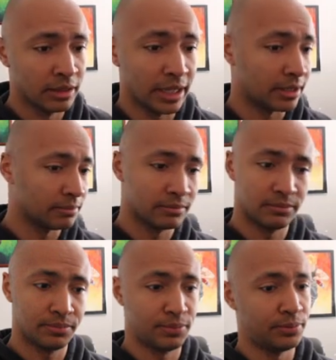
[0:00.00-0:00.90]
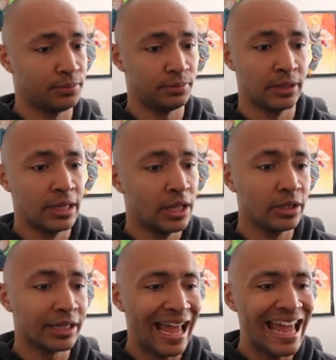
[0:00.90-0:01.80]
Like, pff,
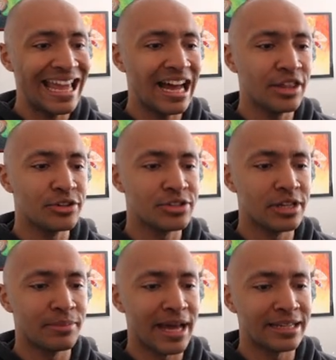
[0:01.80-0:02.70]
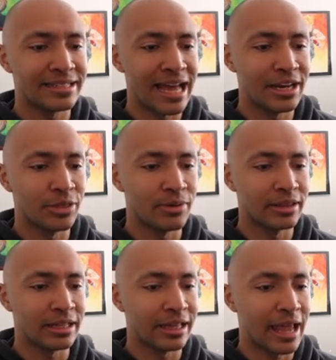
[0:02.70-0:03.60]
look, eight other cinematics added
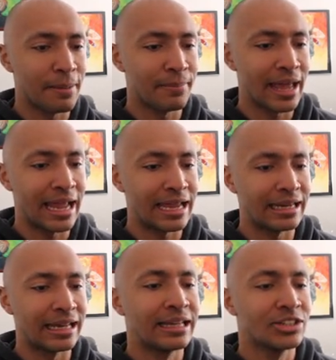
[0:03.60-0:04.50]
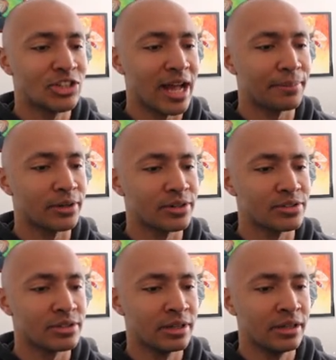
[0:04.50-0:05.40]
throughout the campaign
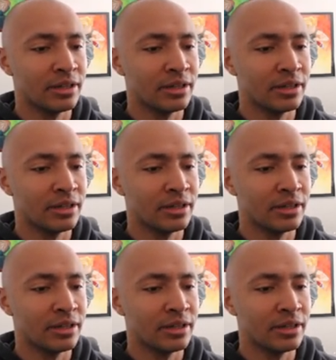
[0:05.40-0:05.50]
chapters.